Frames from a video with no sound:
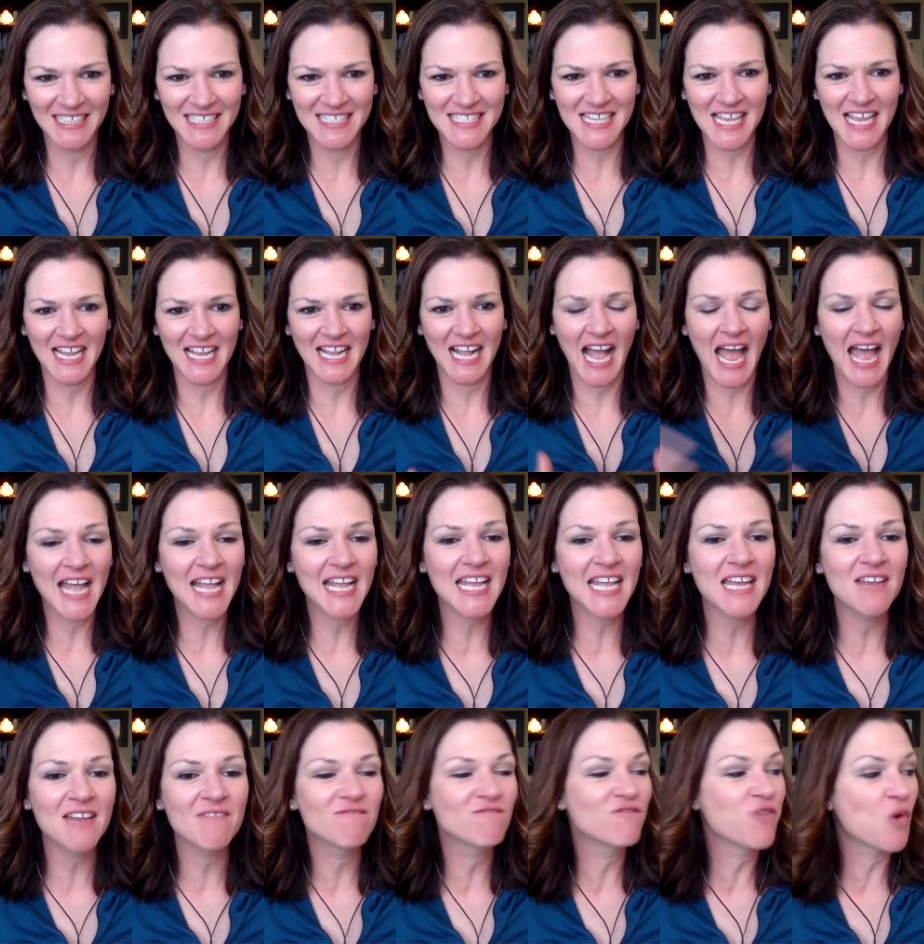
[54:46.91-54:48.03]
He's like, I
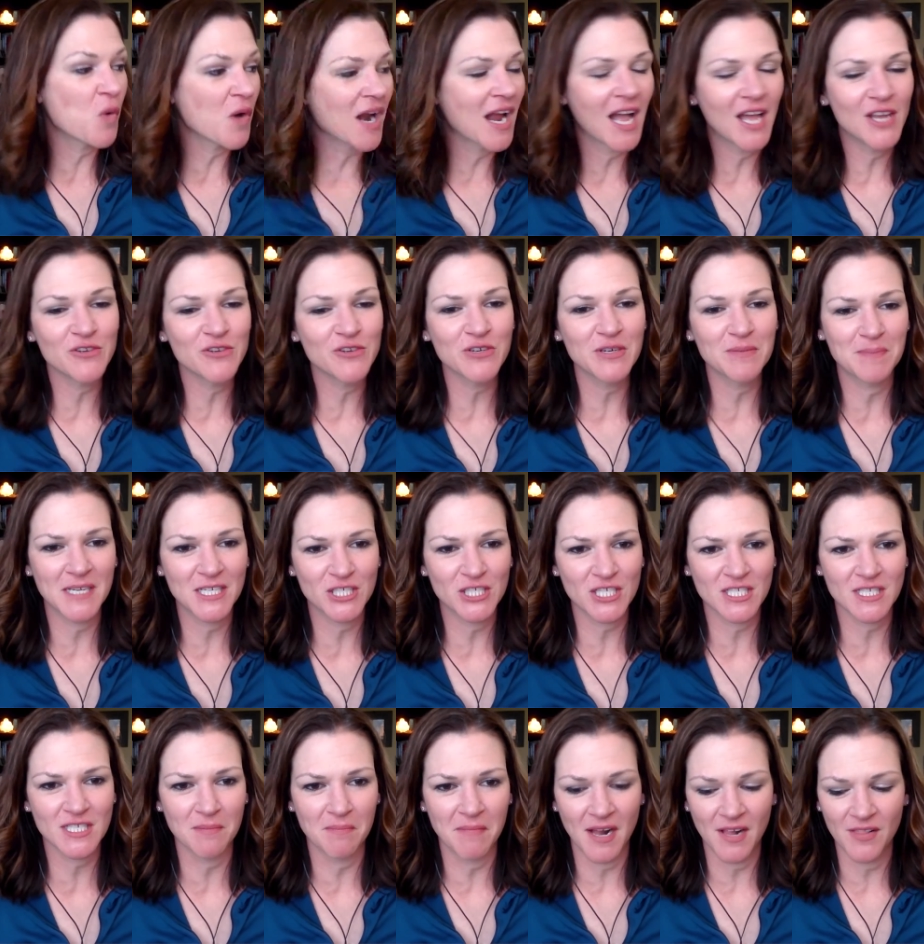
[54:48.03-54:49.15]
get 400
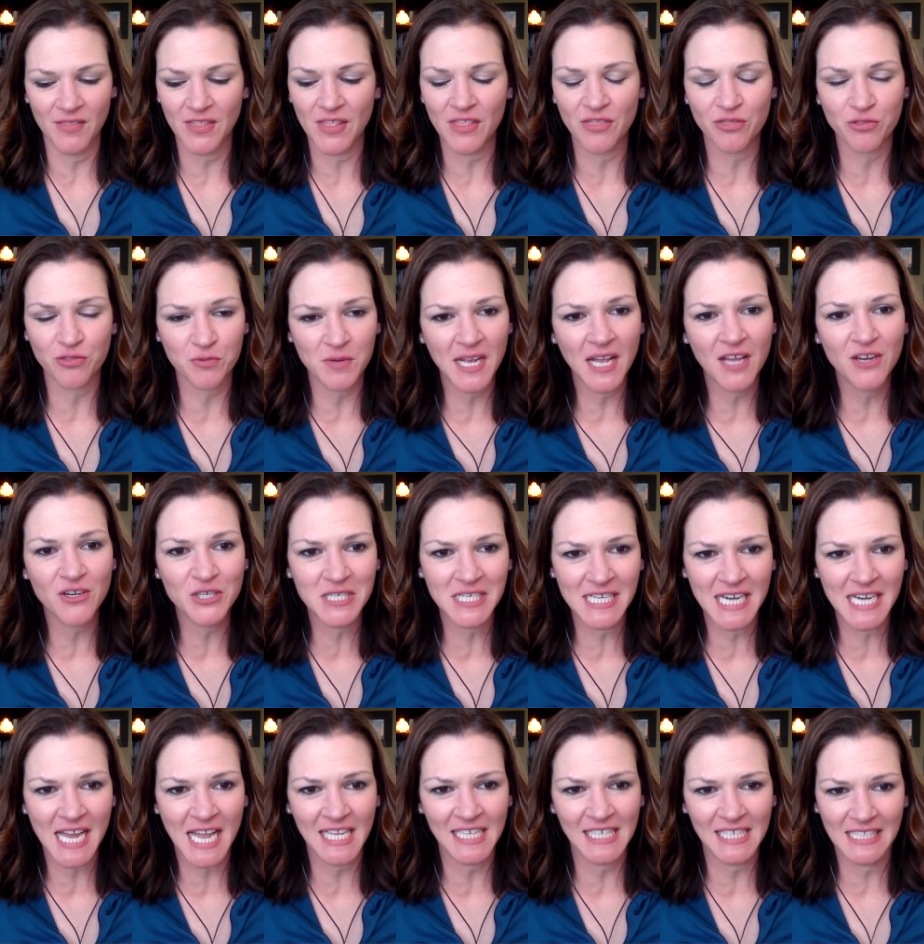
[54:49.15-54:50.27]
pitches a month,
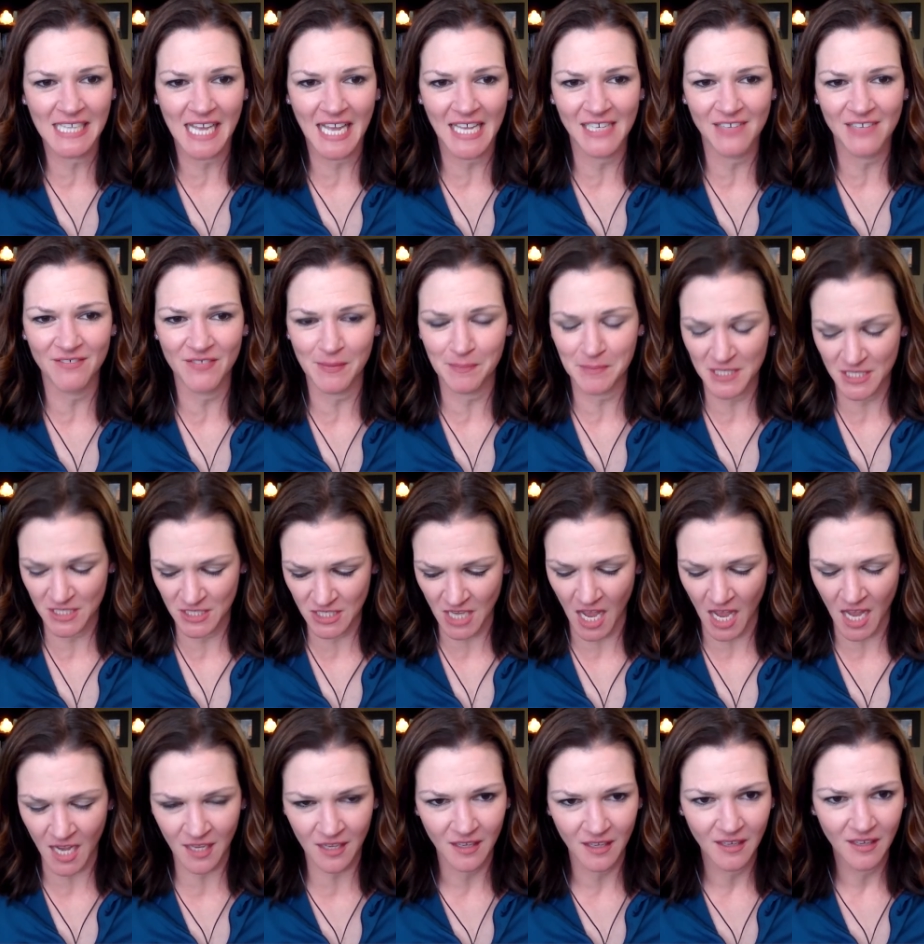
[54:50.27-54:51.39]
399 of them
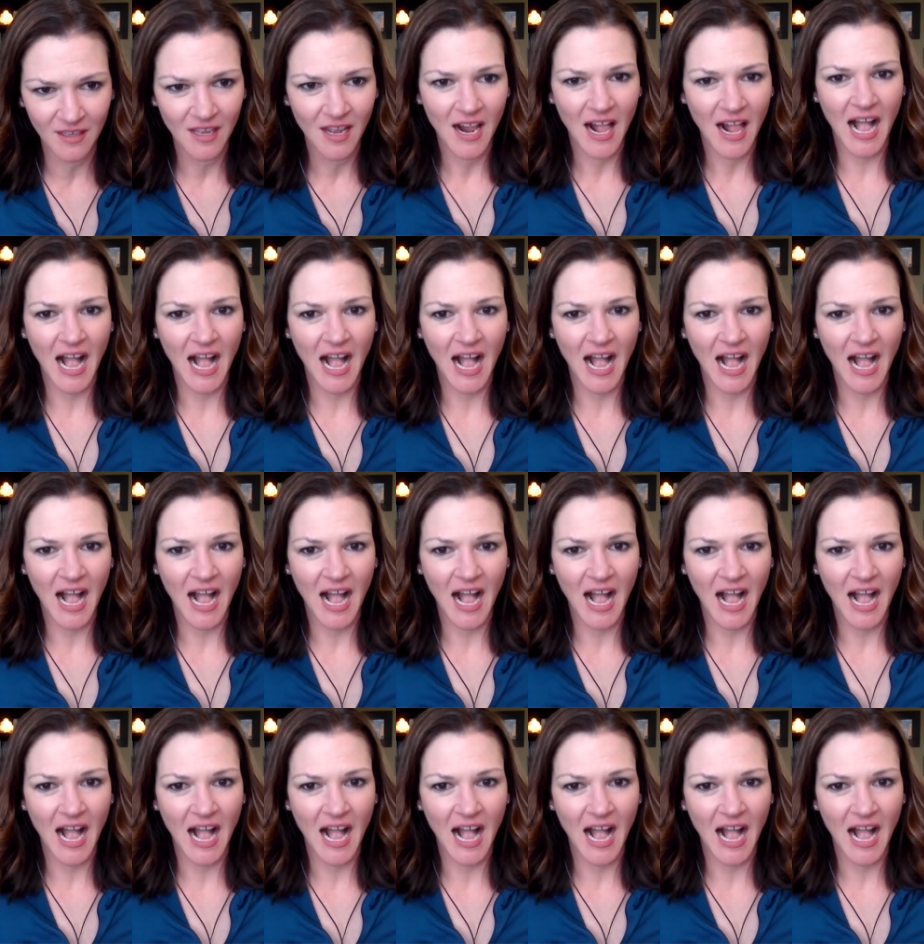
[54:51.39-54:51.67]
suck.